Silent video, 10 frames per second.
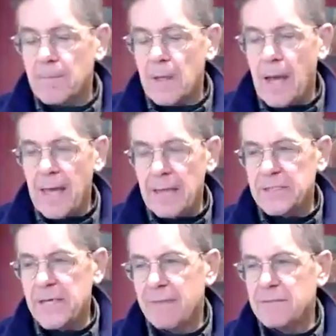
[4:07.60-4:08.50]

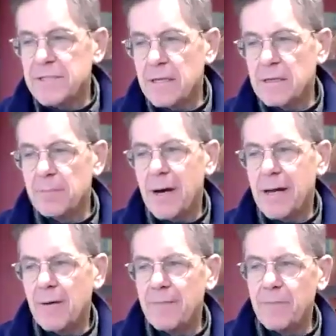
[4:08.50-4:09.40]
As Kevin said in the
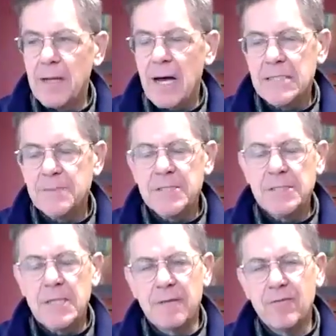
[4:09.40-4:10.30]
bio, I've been a hospice
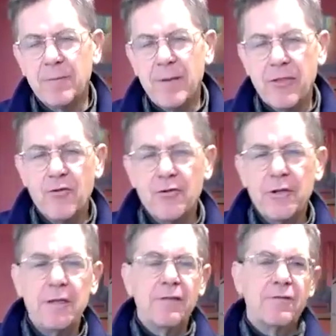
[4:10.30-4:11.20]
doc for about
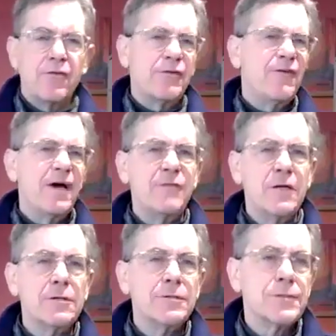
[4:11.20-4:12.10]
35
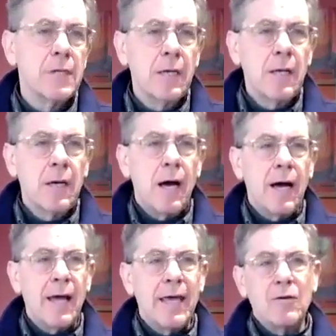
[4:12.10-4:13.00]
years,
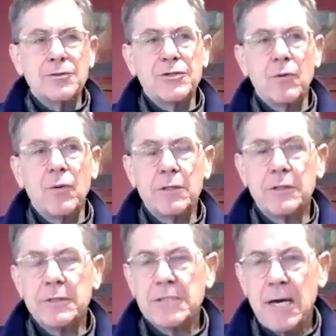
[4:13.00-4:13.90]
and also a
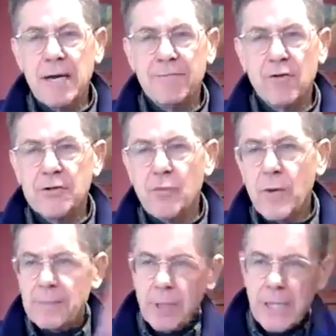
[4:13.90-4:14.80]
wilderness guide for
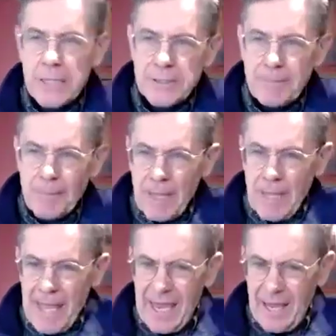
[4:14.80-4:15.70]
20 plus.
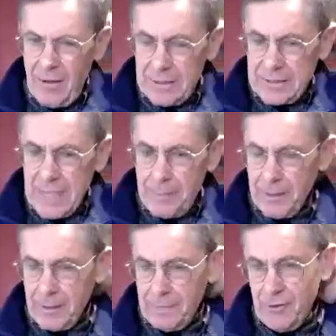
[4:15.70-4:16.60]
And on the
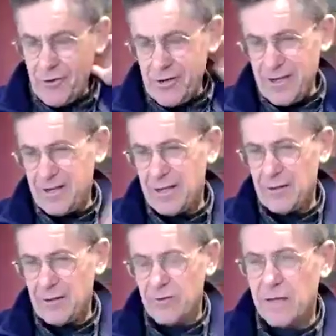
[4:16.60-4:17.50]
topic of learning and
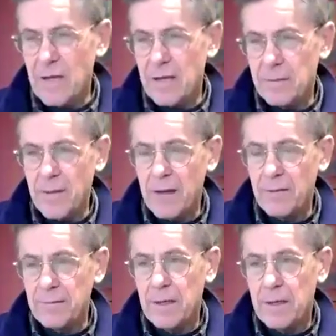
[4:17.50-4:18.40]
unlearning, my
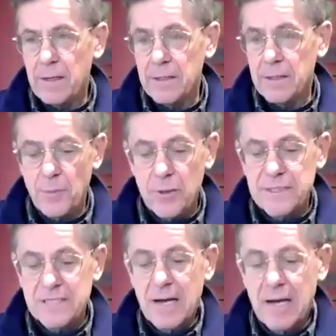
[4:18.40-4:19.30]

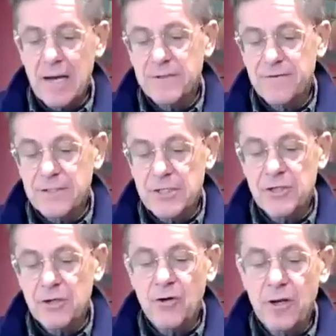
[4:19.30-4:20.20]
experience as a hospice
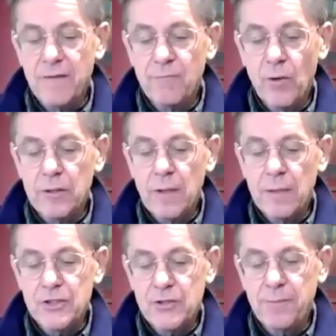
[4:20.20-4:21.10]
physician could and
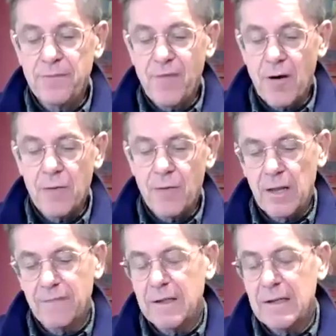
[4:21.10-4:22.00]
should be very
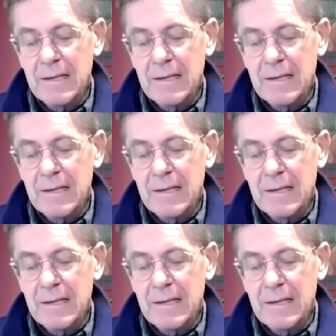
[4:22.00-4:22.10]
relevant.